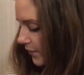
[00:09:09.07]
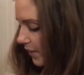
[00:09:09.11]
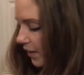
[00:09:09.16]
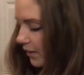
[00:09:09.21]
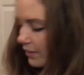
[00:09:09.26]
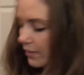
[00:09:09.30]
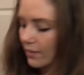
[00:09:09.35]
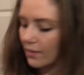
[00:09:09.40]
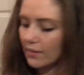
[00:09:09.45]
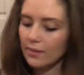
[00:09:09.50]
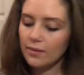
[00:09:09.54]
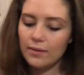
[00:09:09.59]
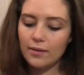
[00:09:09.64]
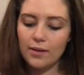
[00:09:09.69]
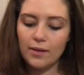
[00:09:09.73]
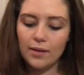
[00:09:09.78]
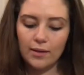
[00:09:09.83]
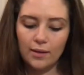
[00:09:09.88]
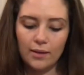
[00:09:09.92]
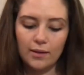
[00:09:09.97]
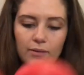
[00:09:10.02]
And then
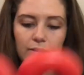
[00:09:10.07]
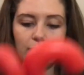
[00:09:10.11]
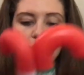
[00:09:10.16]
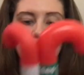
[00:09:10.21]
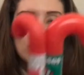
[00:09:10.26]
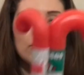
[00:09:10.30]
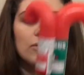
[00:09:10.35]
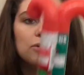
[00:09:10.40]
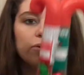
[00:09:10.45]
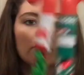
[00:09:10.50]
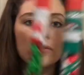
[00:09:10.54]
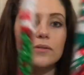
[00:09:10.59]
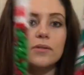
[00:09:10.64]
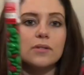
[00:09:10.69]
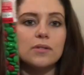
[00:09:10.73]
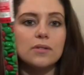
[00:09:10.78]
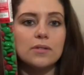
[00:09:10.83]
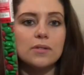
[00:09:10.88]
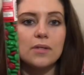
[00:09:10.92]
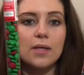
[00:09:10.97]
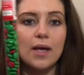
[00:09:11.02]
I got the girls.
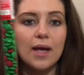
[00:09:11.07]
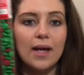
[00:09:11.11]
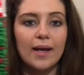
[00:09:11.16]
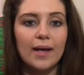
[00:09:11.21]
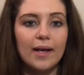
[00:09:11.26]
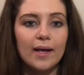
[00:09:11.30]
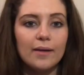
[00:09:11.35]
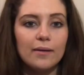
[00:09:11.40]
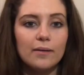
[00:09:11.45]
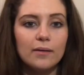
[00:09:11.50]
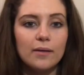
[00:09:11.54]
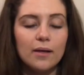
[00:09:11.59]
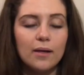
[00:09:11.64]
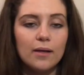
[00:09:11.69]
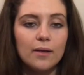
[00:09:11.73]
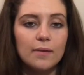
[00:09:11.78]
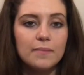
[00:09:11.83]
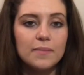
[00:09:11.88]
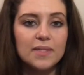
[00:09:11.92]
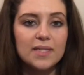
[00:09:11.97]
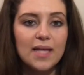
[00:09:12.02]
I got
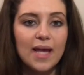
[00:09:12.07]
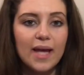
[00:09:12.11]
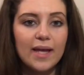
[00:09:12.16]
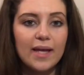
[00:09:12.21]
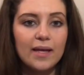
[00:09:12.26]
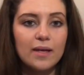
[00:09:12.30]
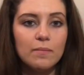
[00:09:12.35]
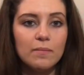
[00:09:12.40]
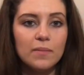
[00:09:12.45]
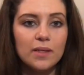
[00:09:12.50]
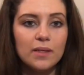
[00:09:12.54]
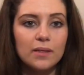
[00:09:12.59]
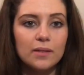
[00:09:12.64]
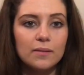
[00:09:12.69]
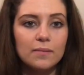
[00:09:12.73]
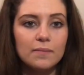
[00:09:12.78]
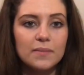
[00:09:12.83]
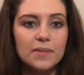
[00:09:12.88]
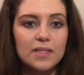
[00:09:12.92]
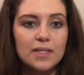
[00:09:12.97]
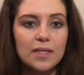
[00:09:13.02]
um, Zaya M and
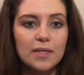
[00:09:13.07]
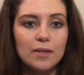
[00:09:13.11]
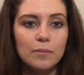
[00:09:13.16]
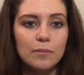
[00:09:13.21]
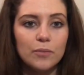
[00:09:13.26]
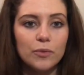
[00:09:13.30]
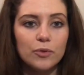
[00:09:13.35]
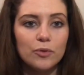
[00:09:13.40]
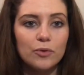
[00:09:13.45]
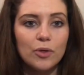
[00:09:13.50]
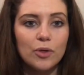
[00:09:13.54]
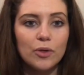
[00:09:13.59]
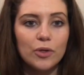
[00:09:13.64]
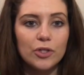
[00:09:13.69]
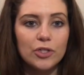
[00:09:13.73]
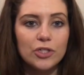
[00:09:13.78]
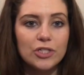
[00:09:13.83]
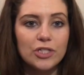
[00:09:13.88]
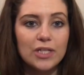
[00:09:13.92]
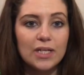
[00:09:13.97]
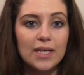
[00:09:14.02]
M's and Monroe
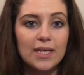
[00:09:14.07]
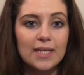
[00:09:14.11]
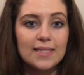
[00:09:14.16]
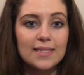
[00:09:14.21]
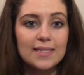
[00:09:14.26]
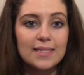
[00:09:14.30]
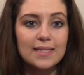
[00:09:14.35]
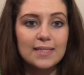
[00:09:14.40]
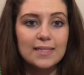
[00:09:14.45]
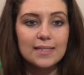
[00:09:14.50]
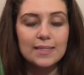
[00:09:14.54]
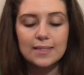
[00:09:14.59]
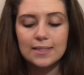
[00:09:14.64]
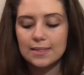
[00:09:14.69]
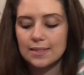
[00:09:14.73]
Hershey Kisses.